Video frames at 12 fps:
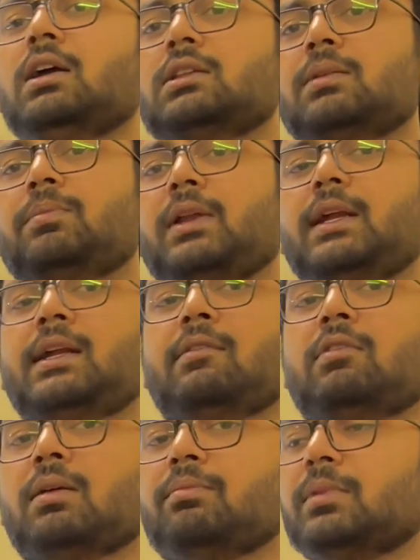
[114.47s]
the brain
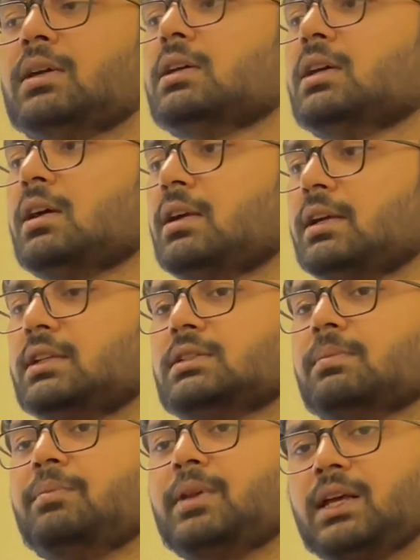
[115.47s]
development. It is a
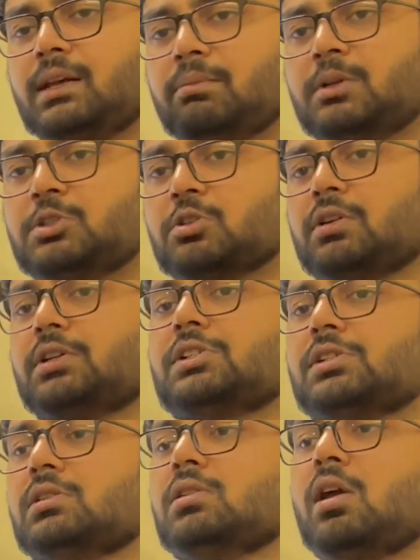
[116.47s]
brain
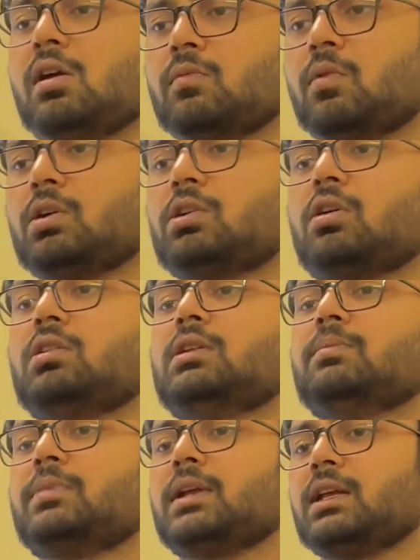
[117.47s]
maturation. What all the
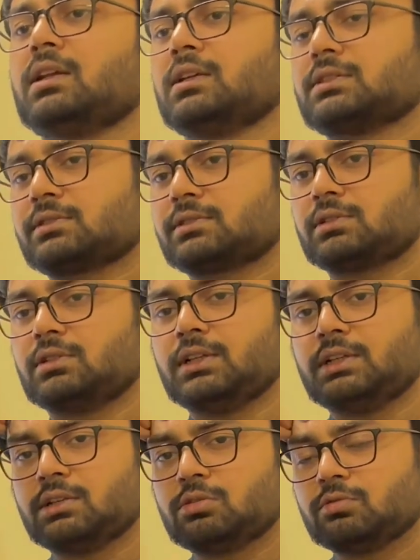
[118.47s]
brain is
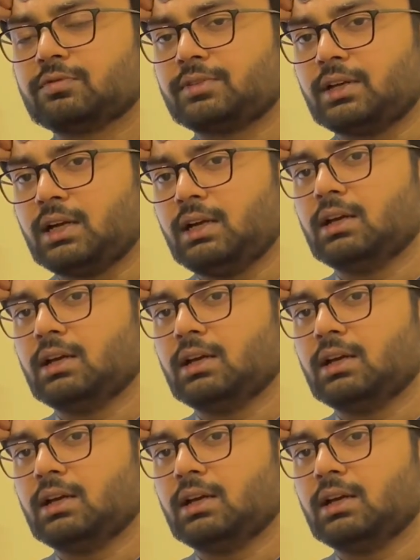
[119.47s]
needed to feed,